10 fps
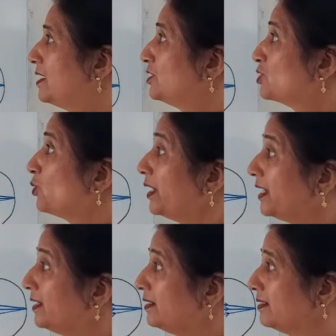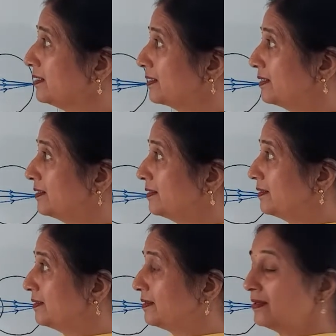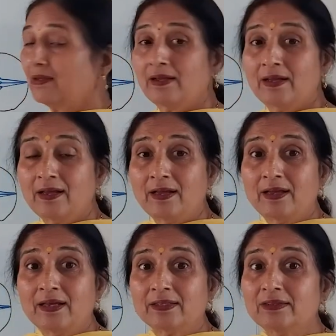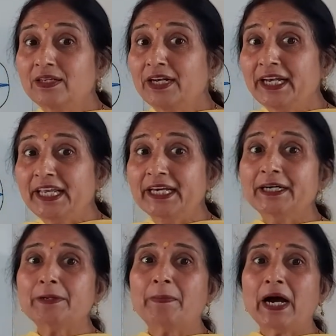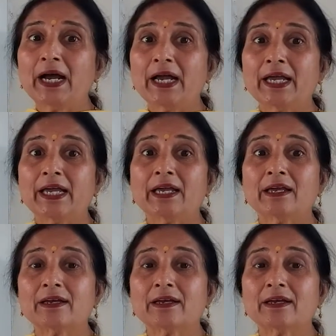So here, the nearby